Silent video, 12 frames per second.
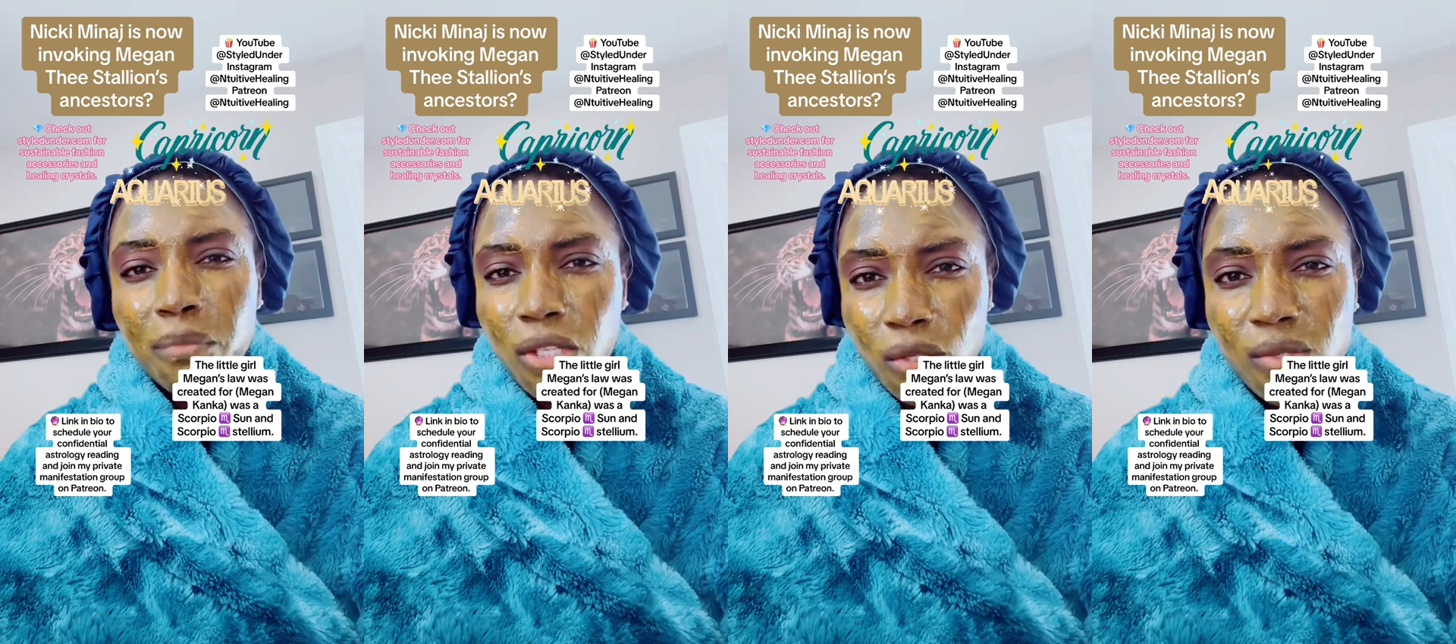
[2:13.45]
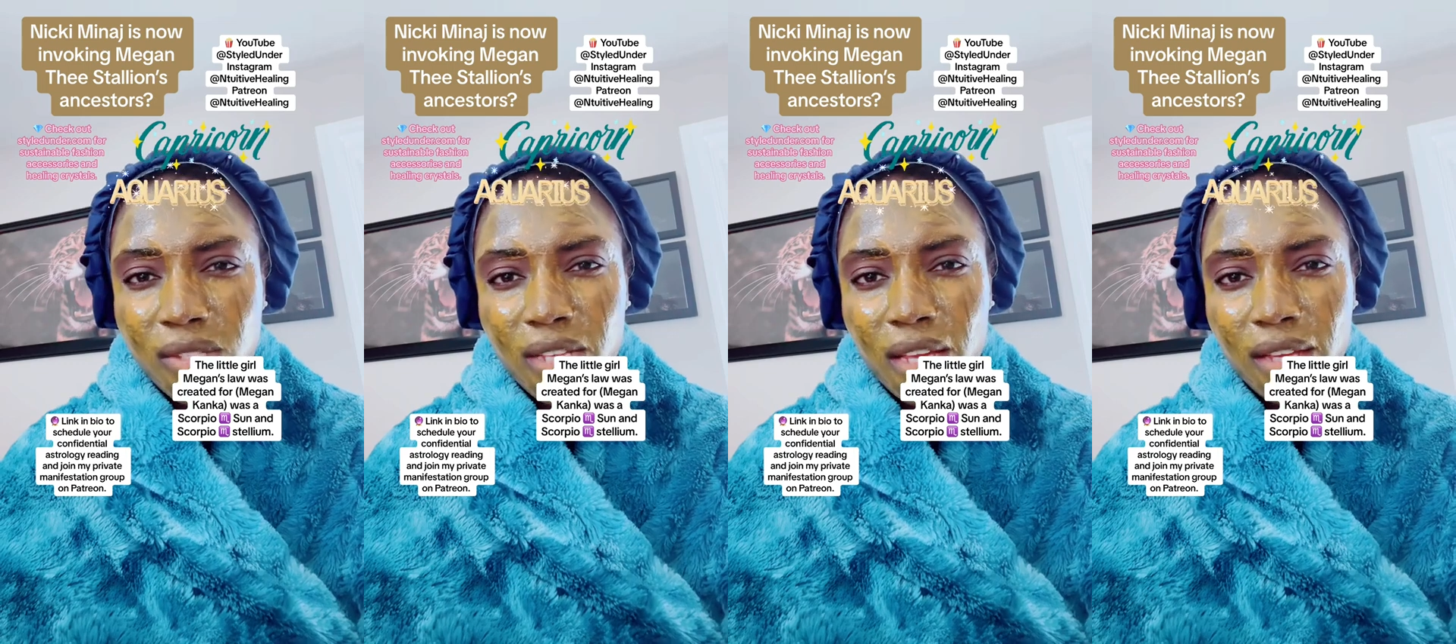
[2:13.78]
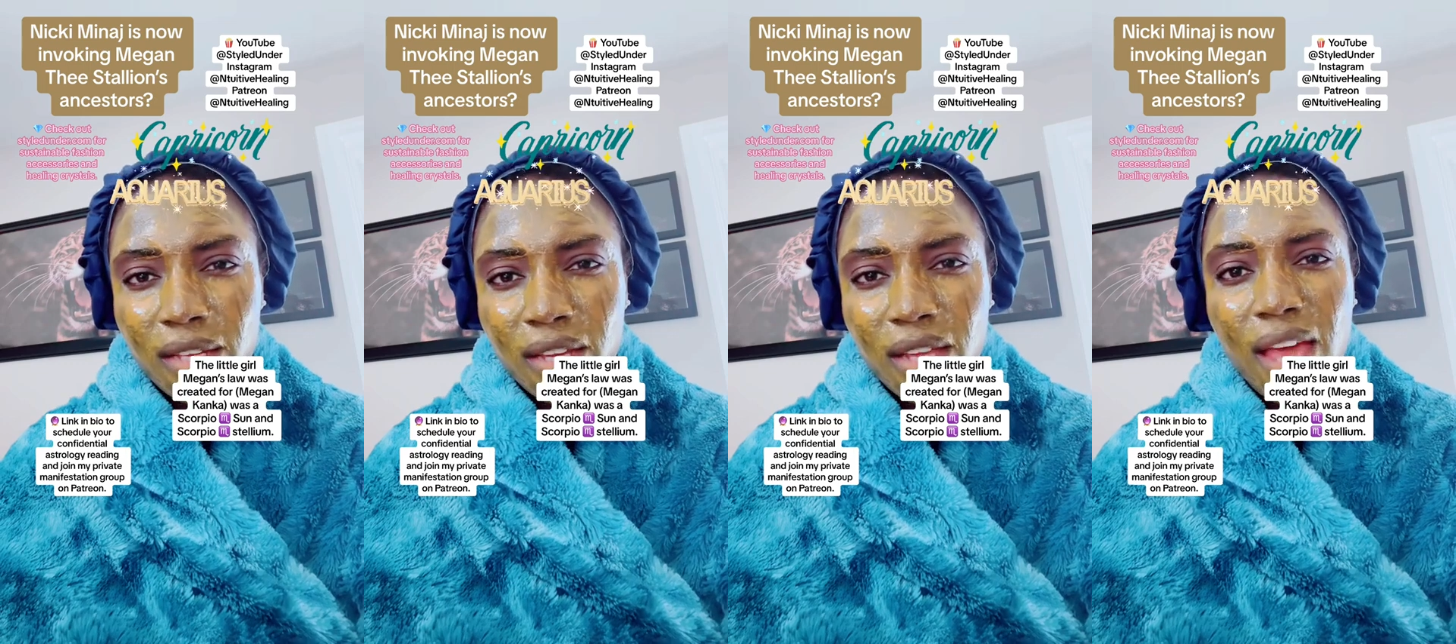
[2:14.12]

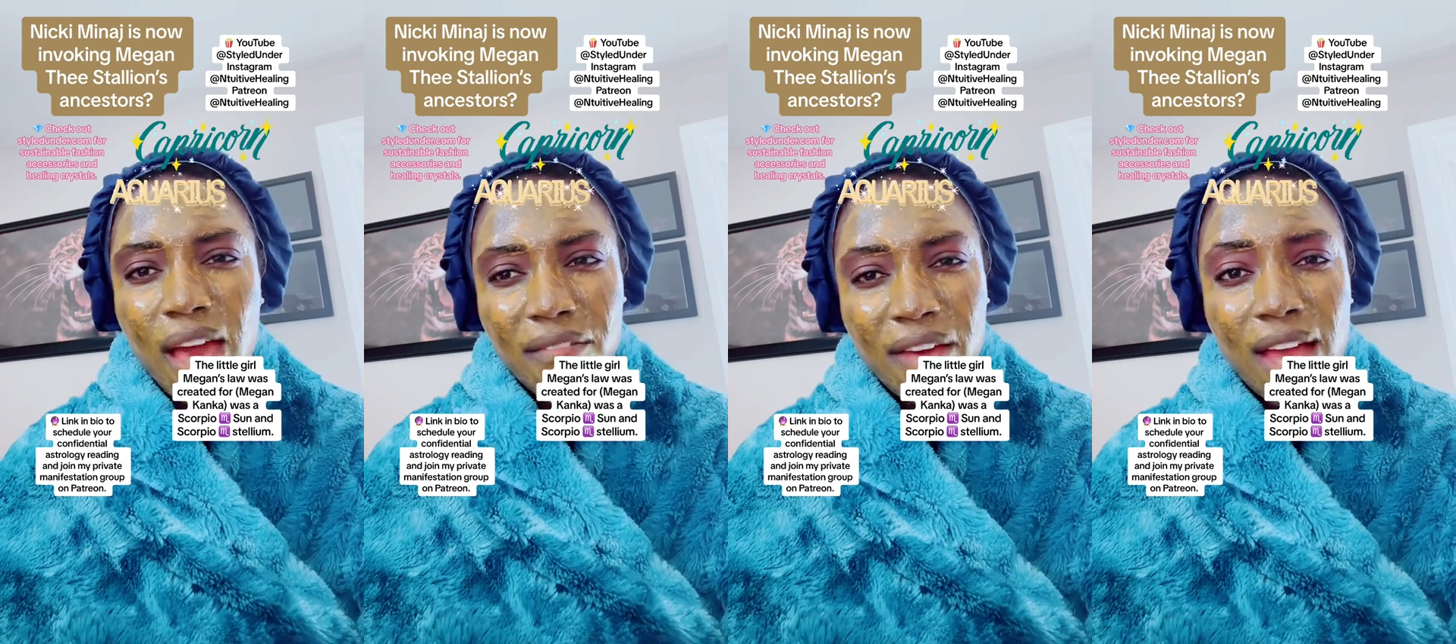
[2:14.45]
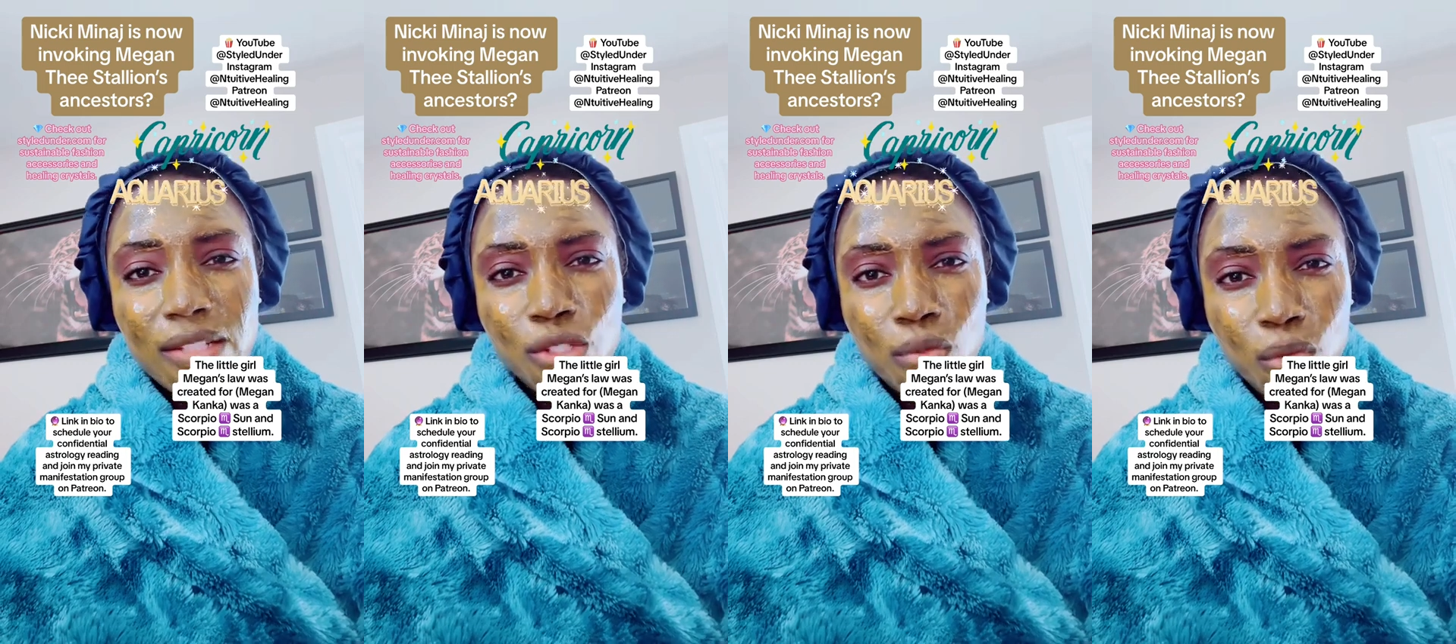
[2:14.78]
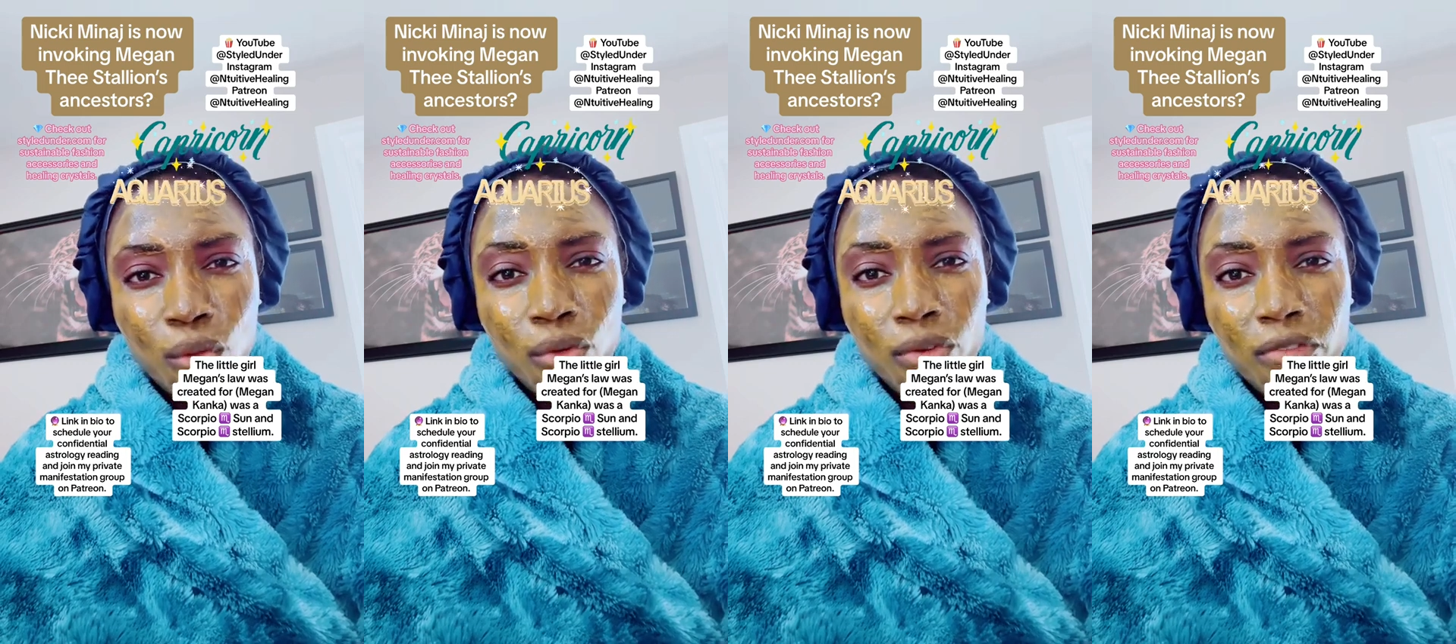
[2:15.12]
Houston have had to
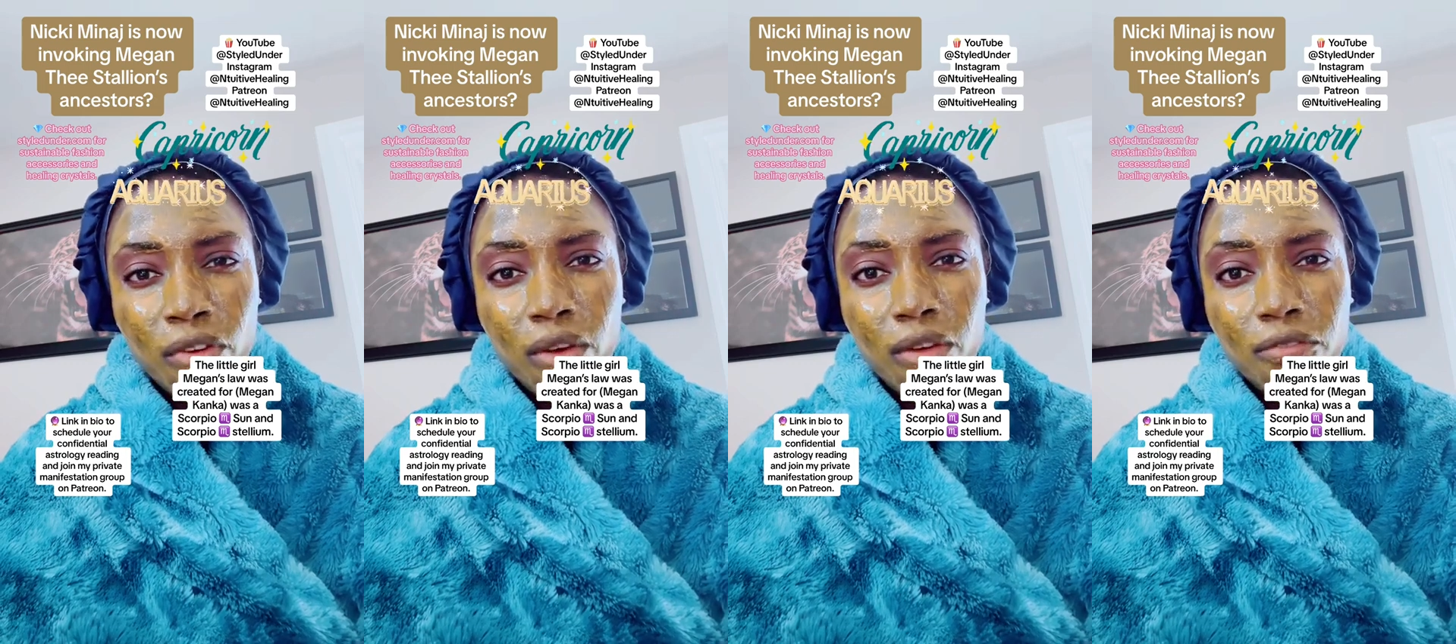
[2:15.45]
move